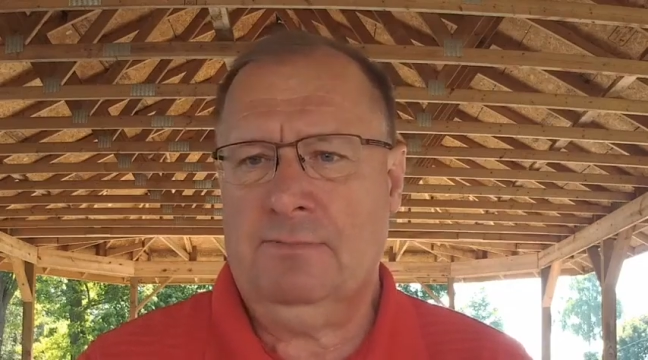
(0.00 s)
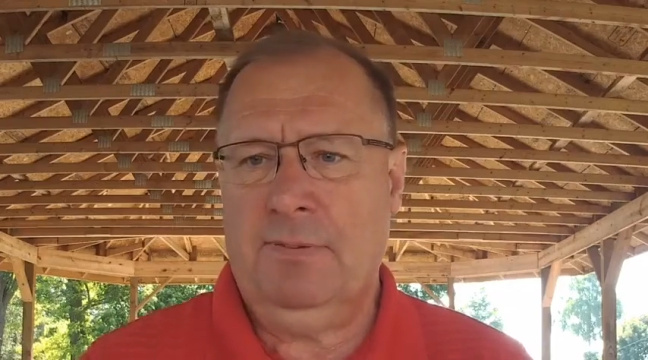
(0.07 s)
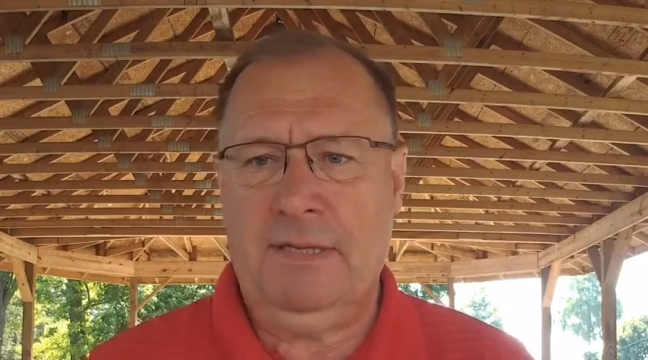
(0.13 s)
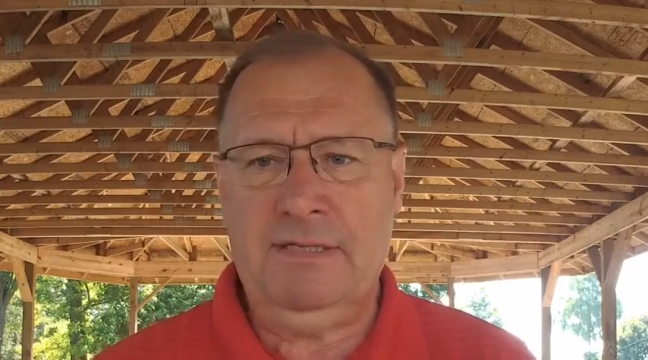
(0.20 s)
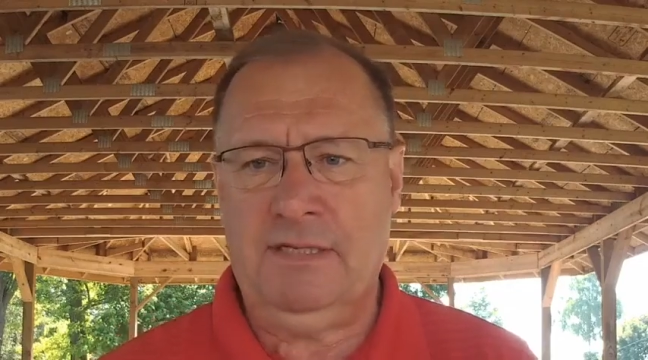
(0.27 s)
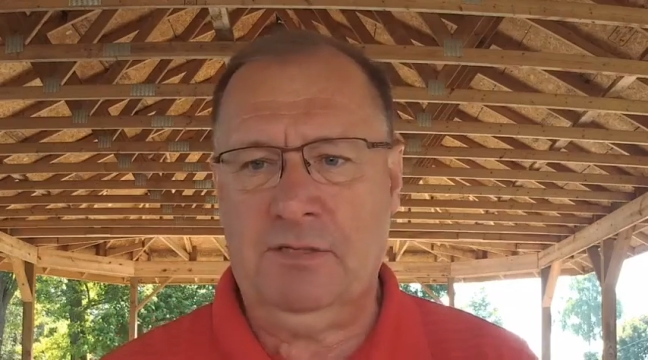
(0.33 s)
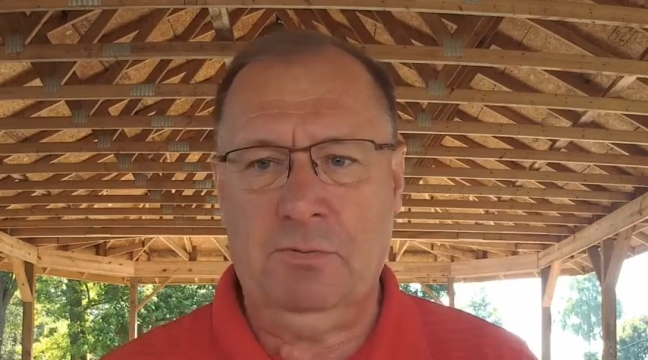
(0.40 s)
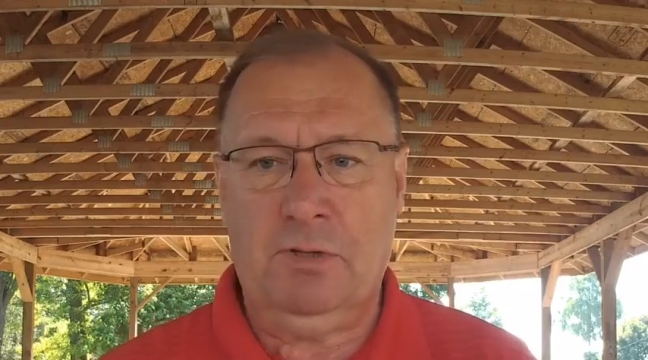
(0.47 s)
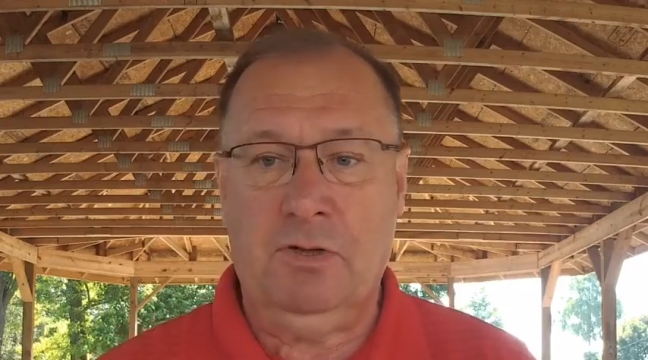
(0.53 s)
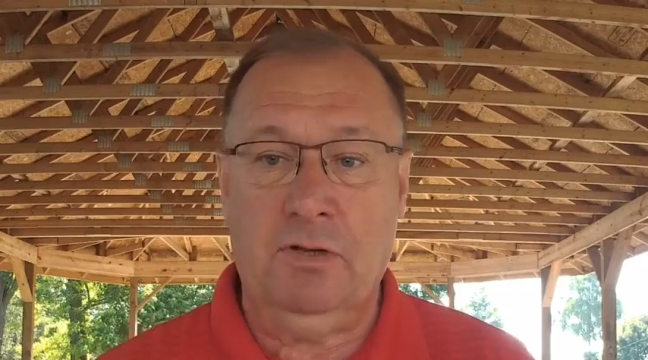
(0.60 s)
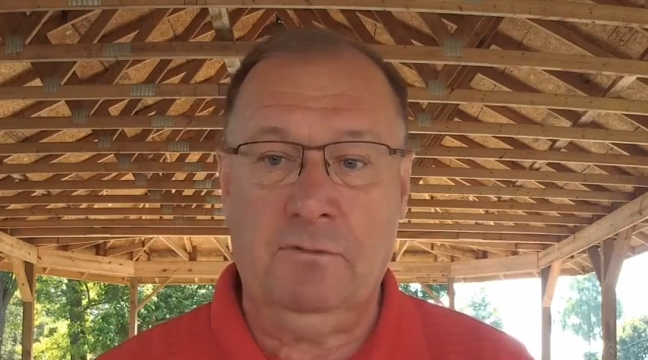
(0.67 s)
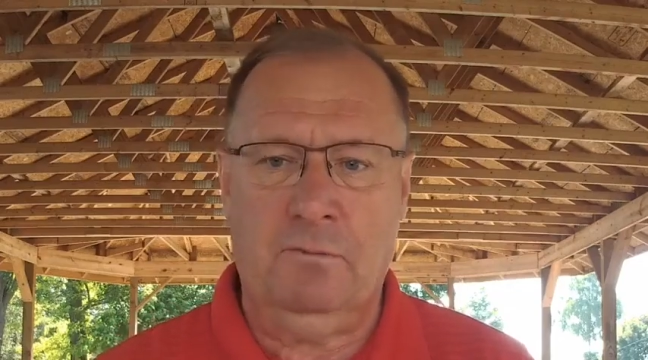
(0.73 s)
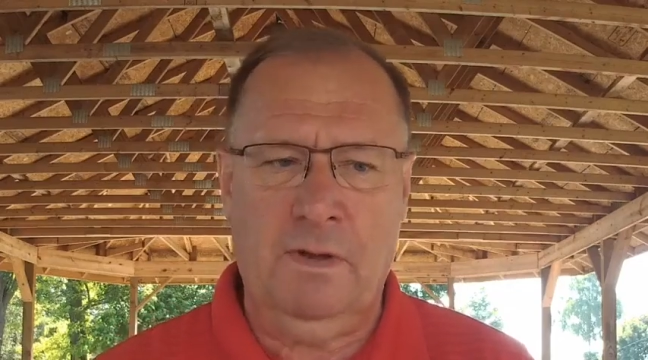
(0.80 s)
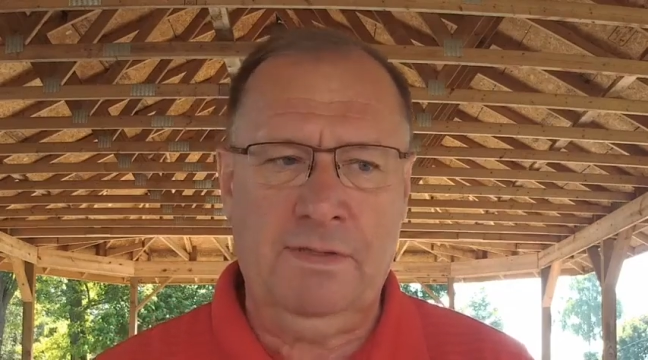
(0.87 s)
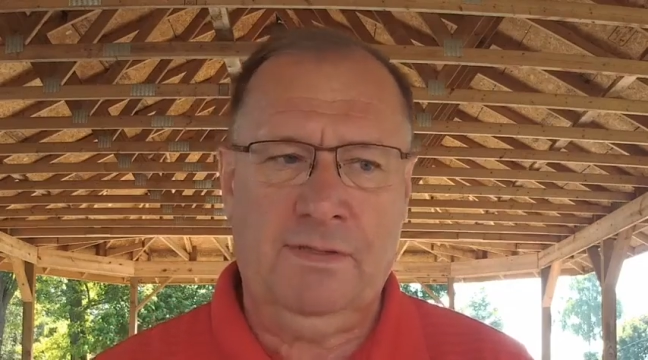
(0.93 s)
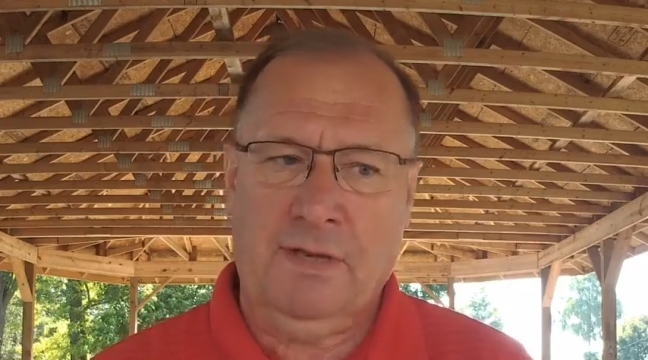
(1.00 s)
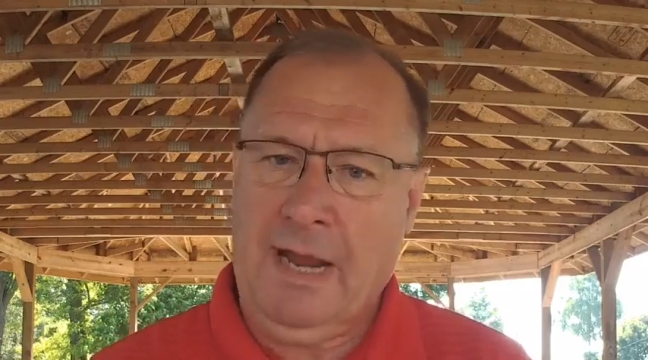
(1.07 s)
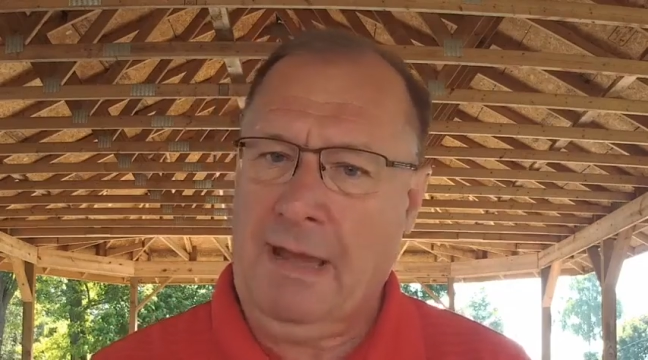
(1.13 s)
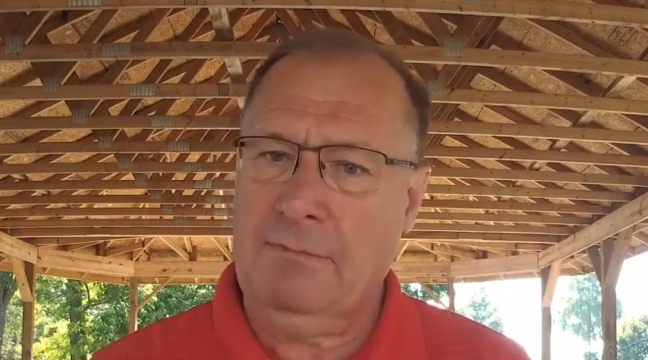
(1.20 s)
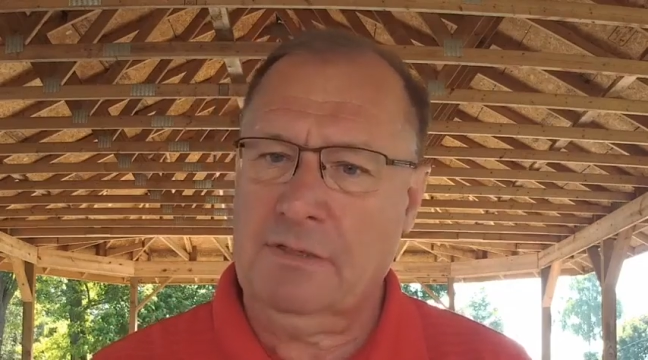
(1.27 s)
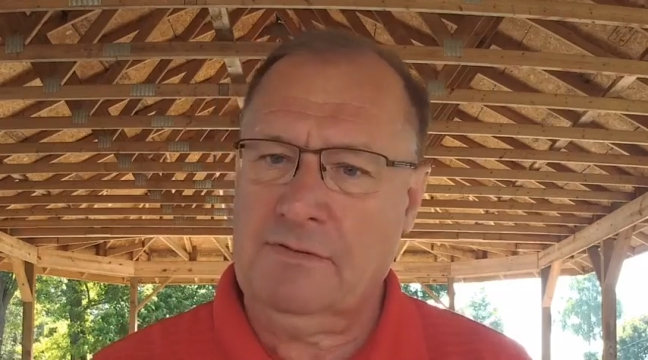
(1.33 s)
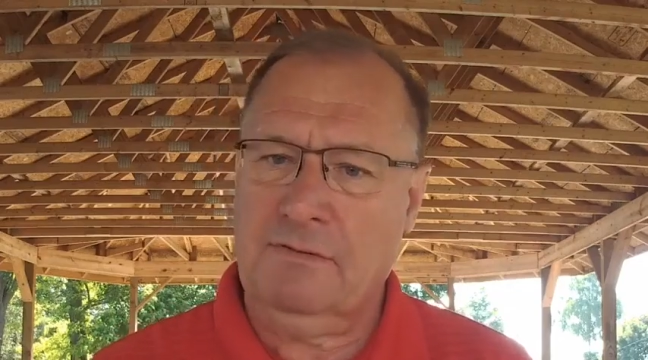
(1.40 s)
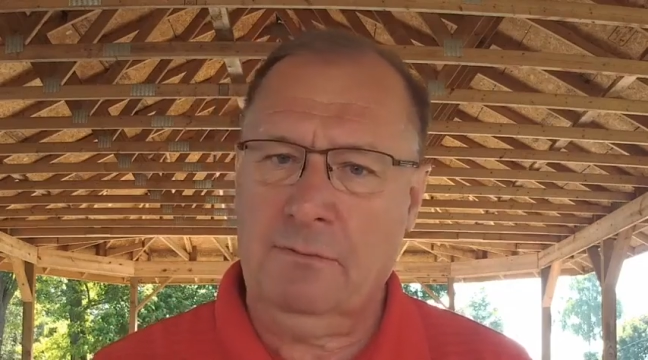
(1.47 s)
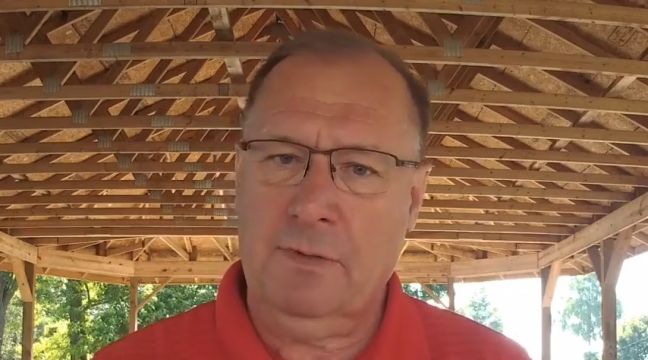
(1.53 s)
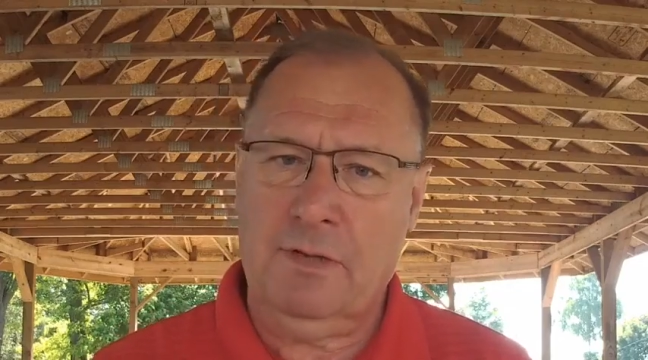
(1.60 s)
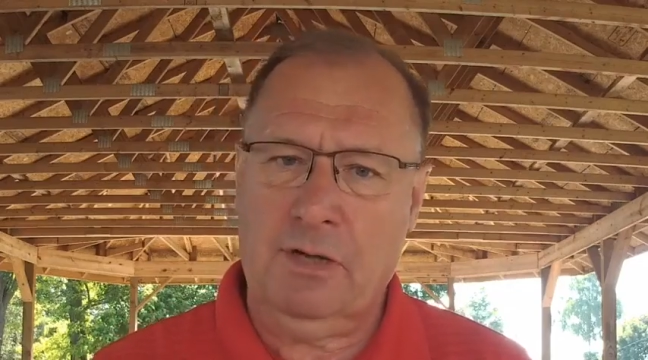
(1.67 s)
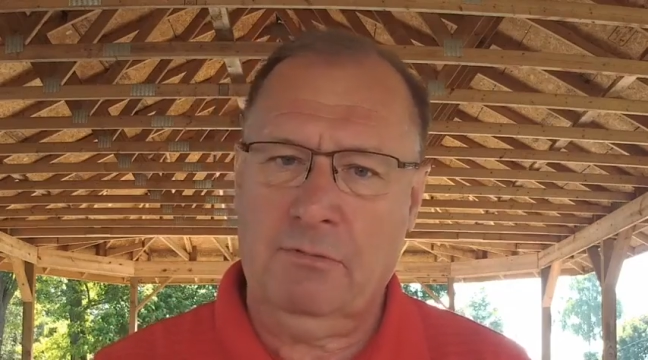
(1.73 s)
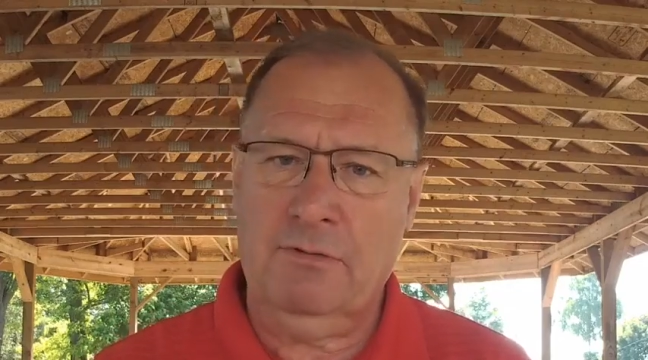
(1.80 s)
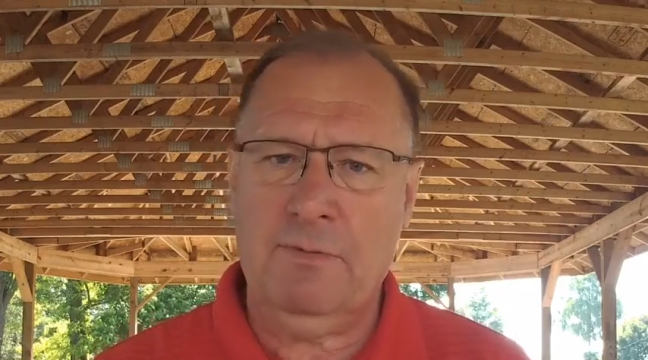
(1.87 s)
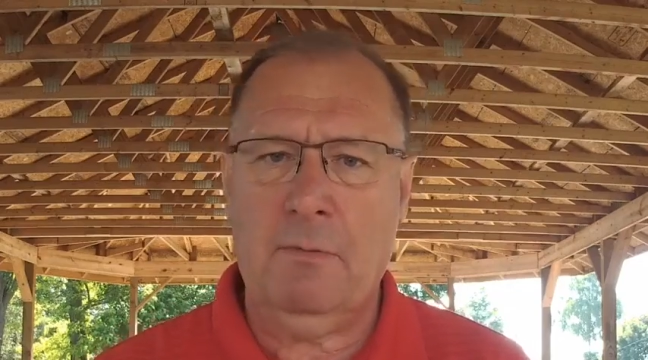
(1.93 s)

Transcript: places we could have went that I was familiar with,